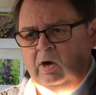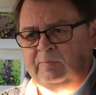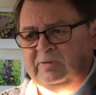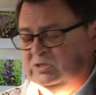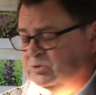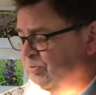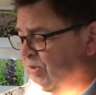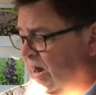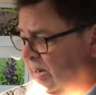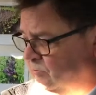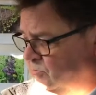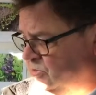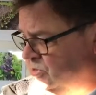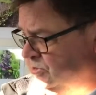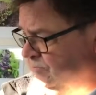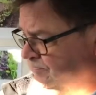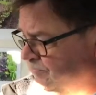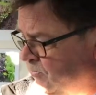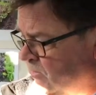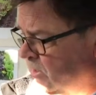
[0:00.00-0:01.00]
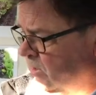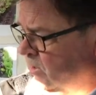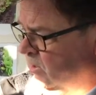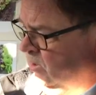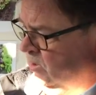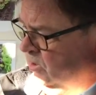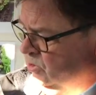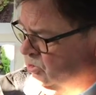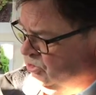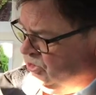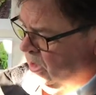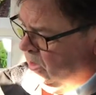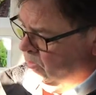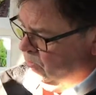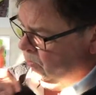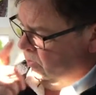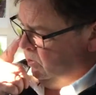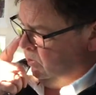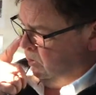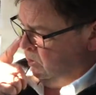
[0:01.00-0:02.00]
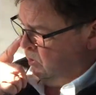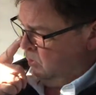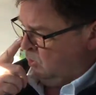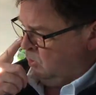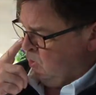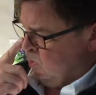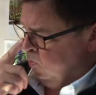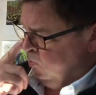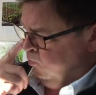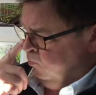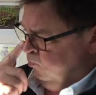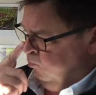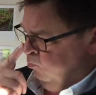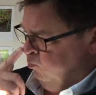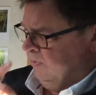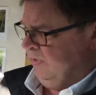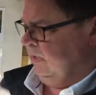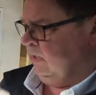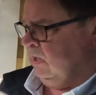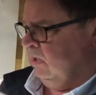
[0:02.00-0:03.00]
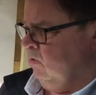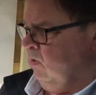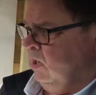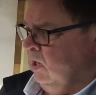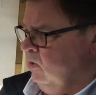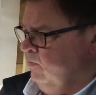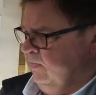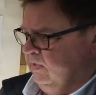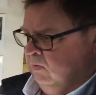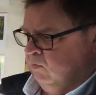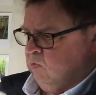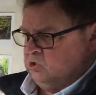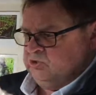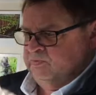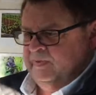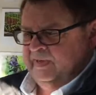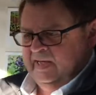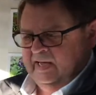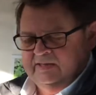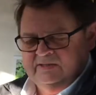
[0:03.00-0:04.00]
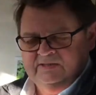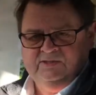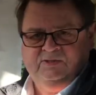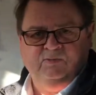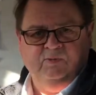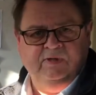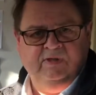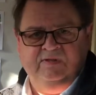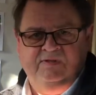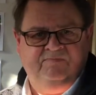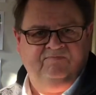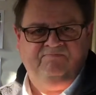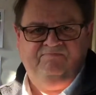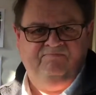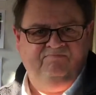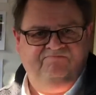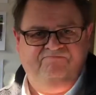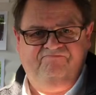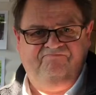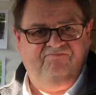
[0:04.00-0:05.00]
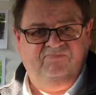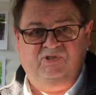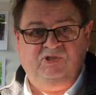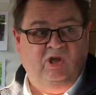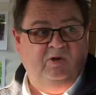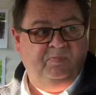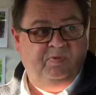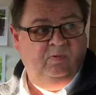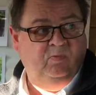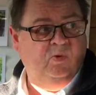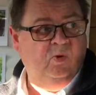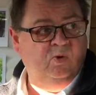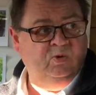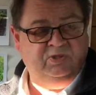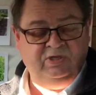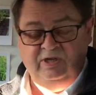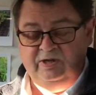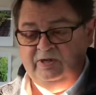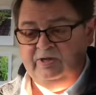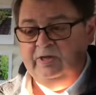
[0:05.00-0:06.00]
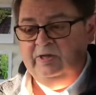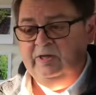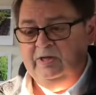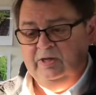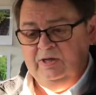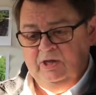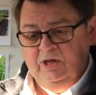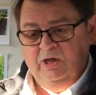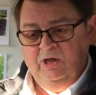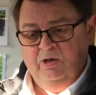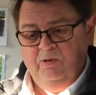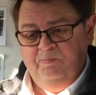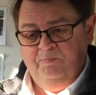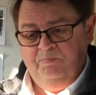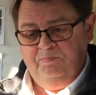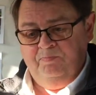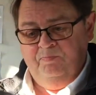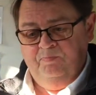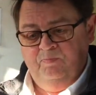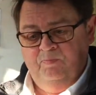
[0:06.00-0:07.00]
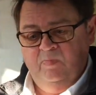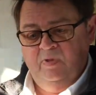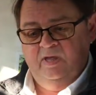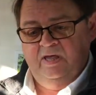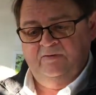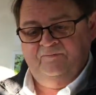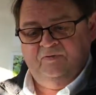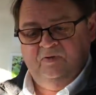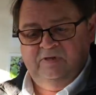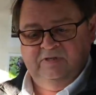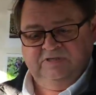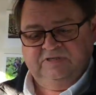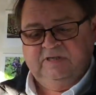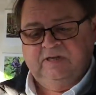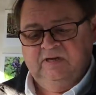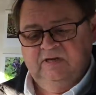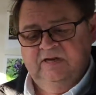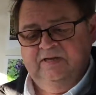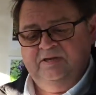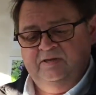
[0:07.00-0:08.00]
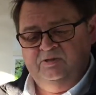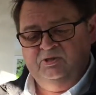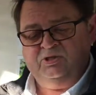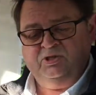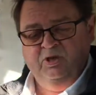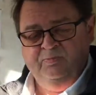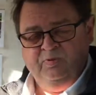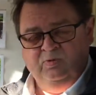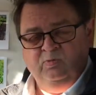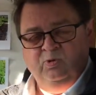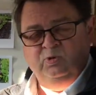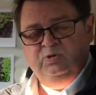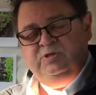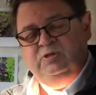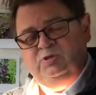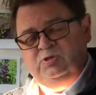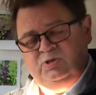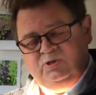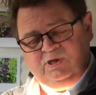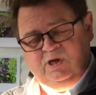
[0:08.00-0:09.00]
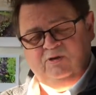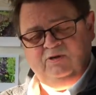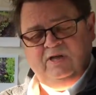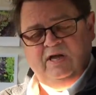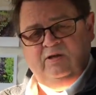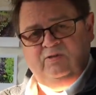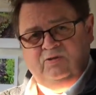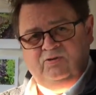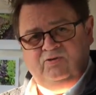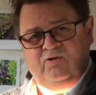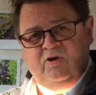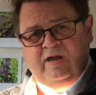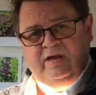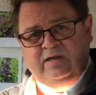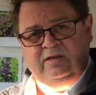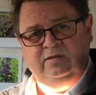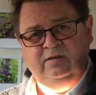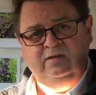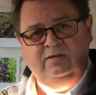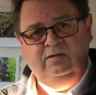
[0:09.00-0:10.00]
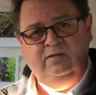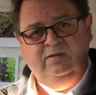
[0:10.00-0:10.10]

sprouts. So when I go home and I wash my hands with soapy water, instead of letting the soapy water just go down the drain,